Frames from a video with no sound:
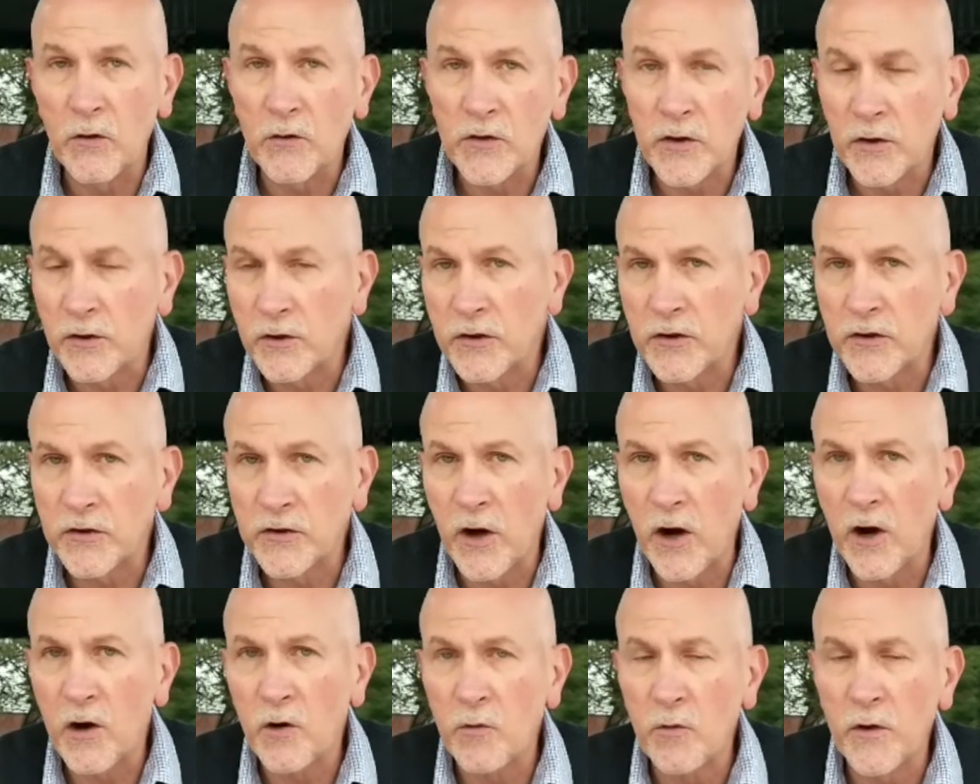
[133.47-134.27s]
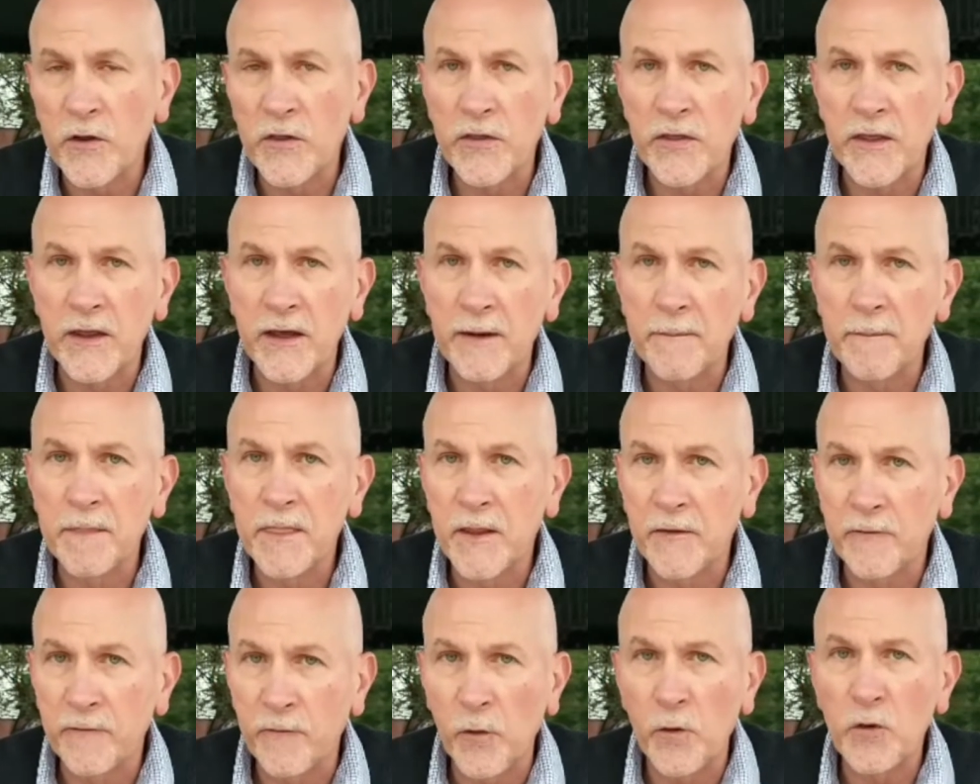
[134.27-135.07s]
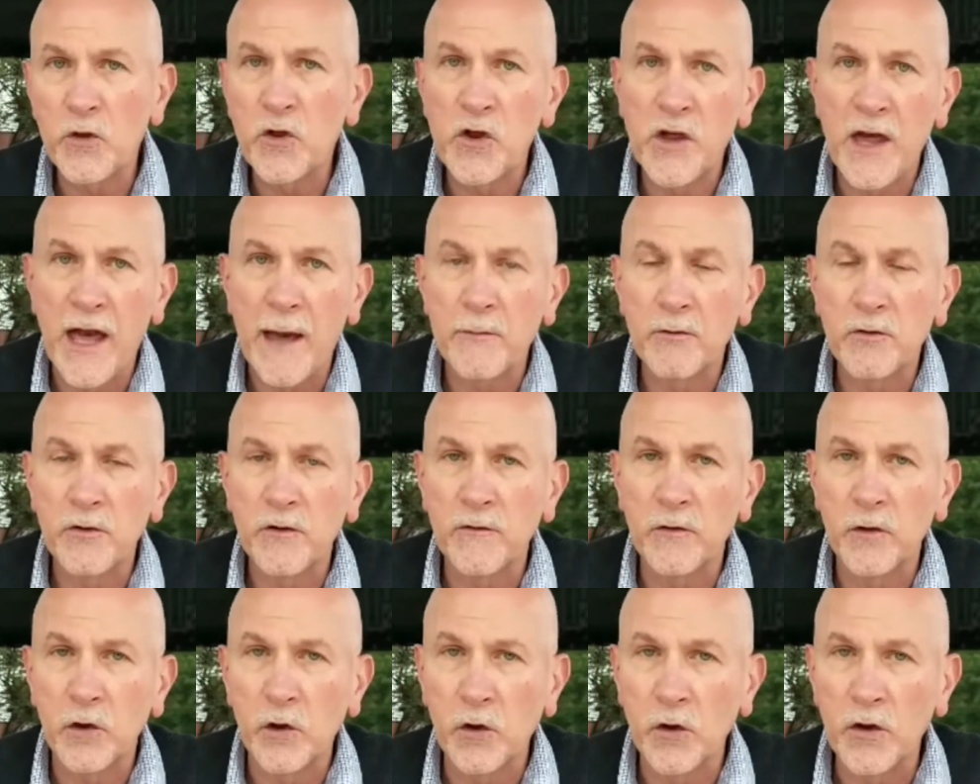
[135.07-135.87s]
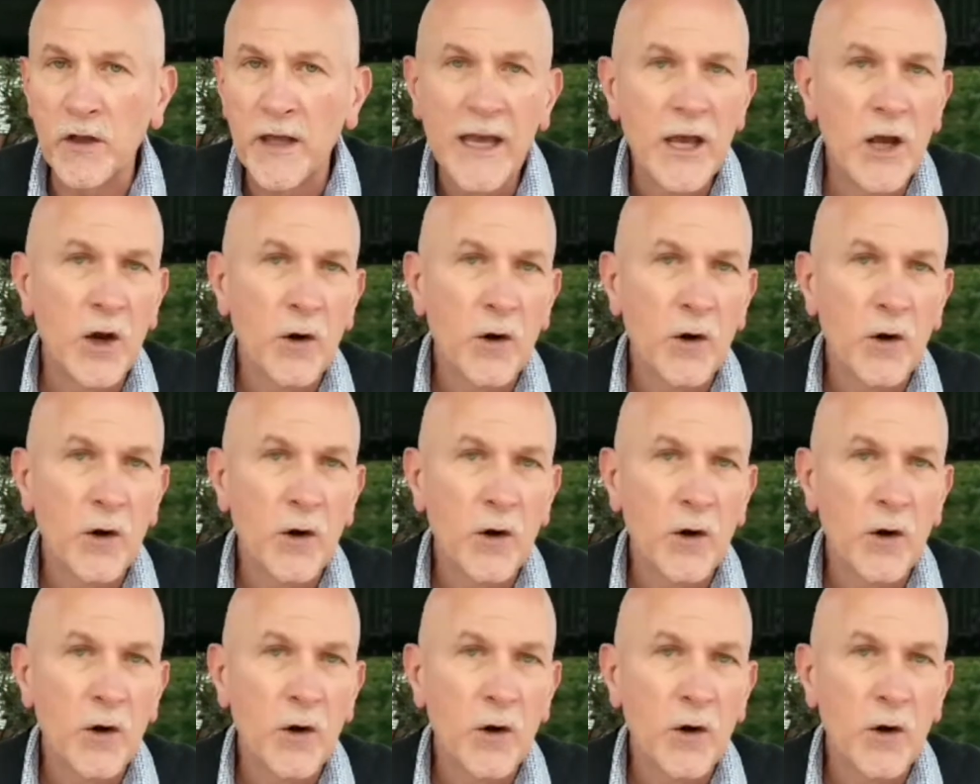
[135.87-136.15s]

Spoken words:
So let's start with the fourth chapter of Luke.